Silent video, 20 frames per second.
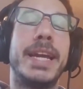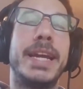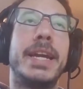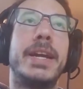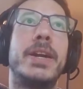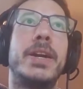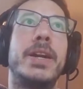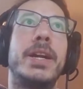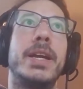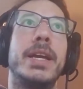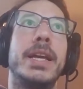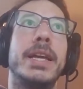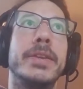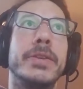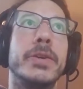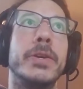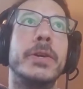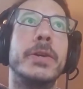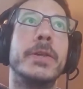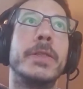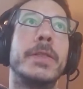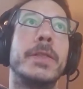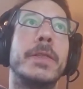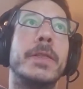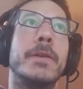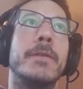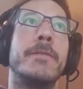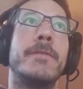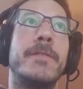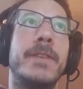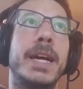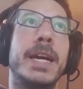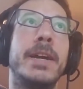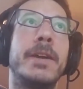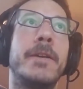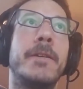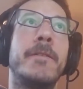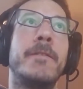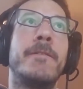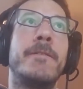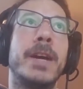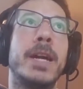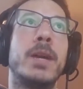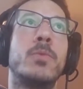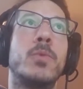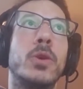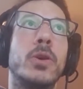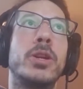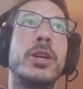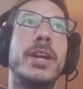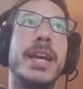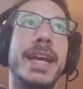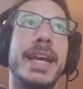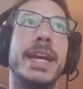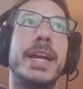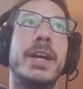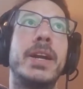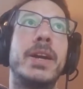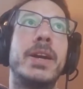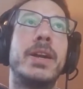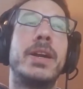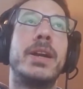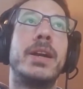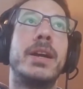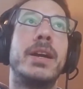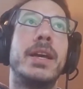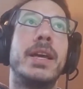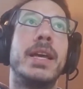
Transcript: air, and earth of fire, water, air,